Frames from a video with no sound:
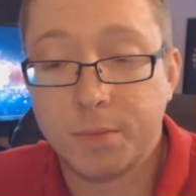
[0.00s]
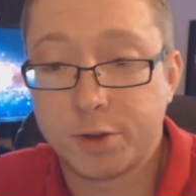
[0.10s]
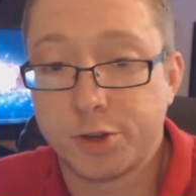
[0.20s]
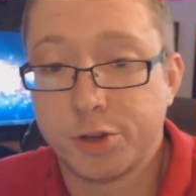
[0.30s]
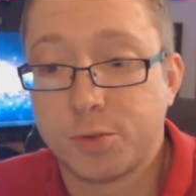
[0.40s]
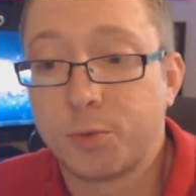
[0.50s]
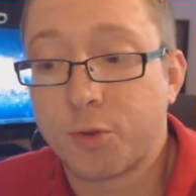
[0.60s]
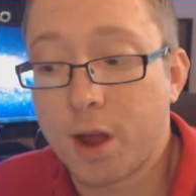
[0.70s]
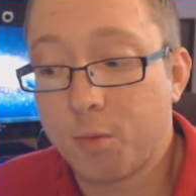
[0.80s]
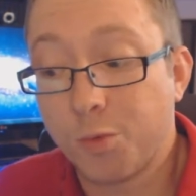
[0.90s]
Make sure you're
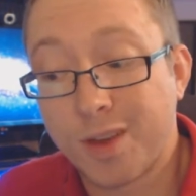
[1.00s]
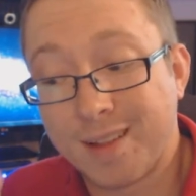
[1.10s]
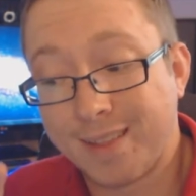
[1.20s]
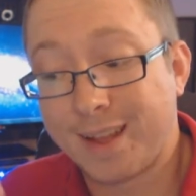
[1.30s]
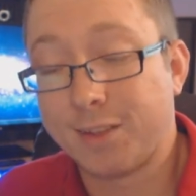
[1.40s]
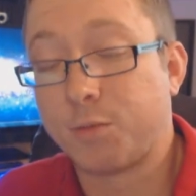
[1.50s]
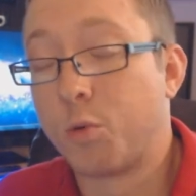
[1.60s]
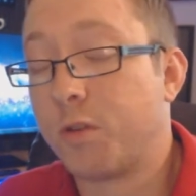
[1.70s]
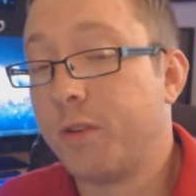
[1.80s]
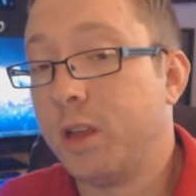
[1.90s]
subscribed. We've got lots
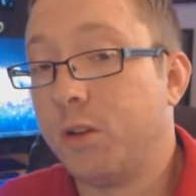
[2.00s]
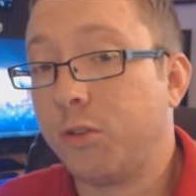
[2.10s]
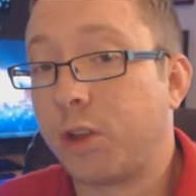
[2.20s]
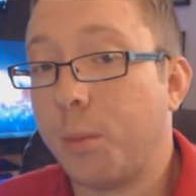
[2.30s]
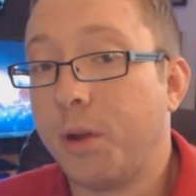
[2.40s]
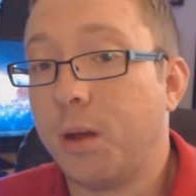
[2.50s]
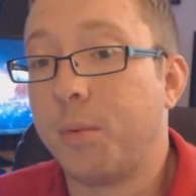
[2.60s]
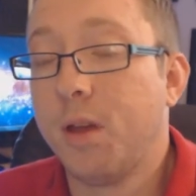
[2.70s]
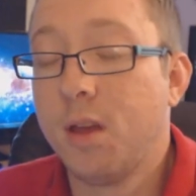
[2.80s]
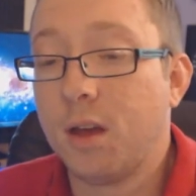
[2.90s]
more videos coming
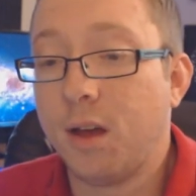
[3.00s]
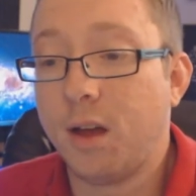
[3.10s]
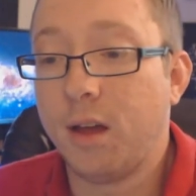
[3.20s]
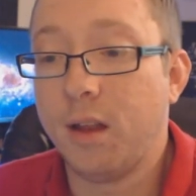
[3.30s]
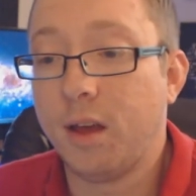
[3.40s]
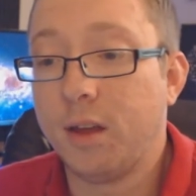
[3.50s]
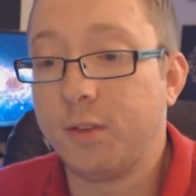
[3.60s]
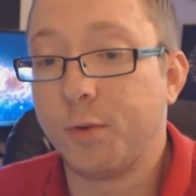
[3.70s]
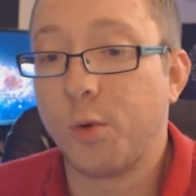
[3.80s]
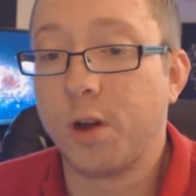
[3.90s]
up on uh,
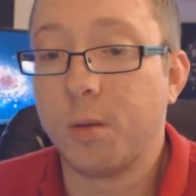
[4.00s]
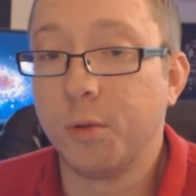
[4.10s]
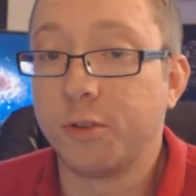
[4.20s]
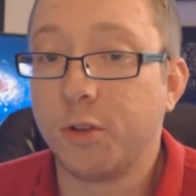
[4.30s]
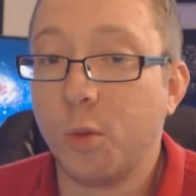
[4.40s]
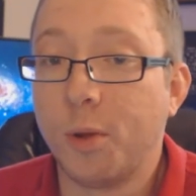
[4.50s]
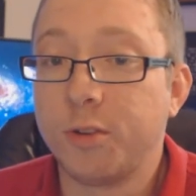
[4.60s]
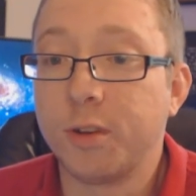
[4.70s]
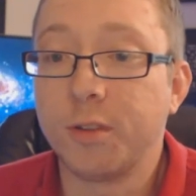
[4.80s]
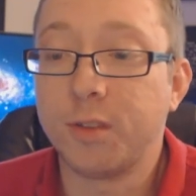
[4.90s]
different wearables and a whole
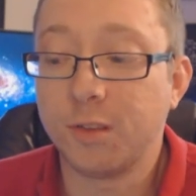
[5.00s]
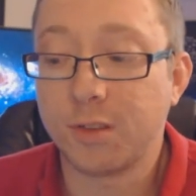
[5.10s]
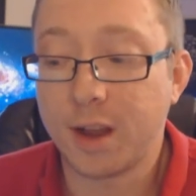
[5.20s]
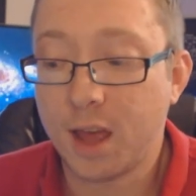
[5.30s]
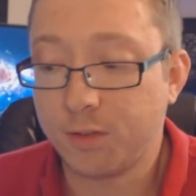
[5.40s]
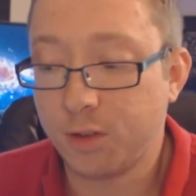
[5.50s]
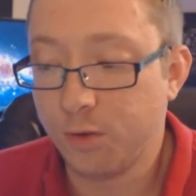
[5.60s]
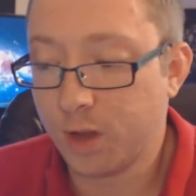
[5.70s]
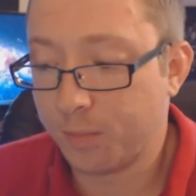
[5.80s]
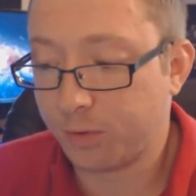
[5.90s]
bunch of other things that I have
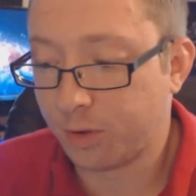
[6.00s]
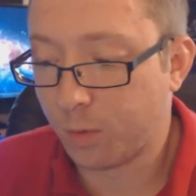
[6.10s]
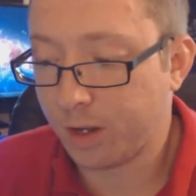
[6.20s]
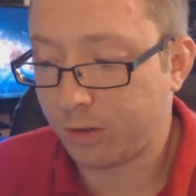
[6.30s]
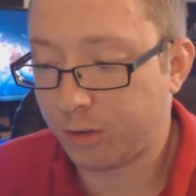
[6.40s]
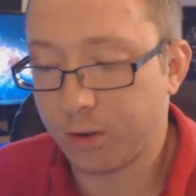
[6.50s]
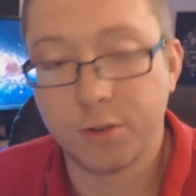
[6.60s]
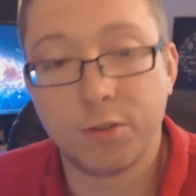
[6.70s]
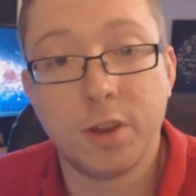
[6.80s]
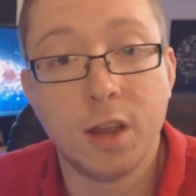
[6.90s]
queued up. So make sure
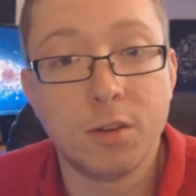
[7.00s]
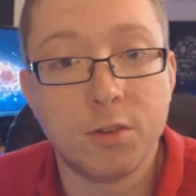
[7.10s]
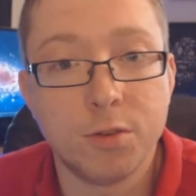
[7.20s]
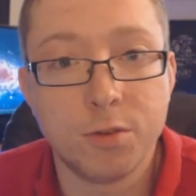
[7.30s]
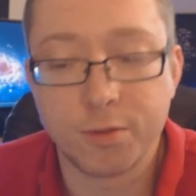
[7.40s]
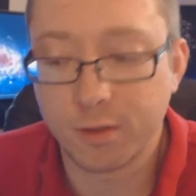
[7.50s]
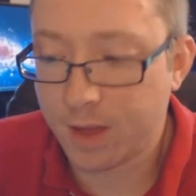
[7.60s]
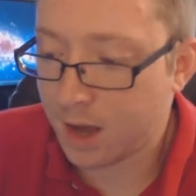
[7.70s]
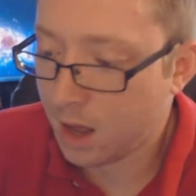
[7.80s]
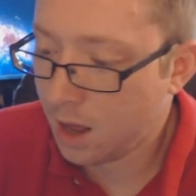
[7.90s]
you're staying tuned for
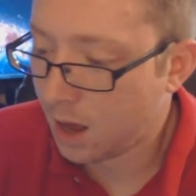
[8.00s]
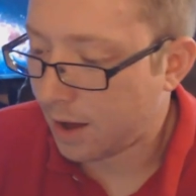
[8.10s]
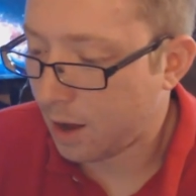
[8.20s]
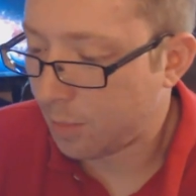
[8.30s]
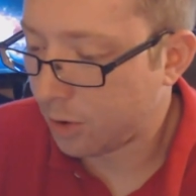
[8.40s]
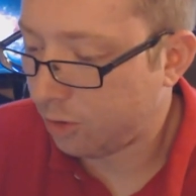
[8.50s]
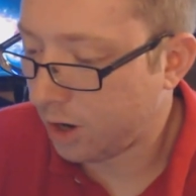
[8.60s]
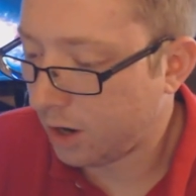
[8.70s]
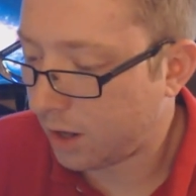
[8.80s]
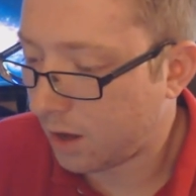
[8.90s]
that. I
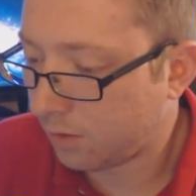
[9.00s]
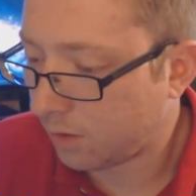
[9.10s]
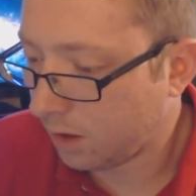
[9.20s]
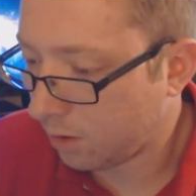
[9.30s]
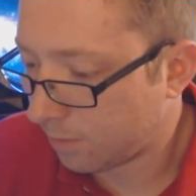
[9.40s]
appreciate it, guys. Thank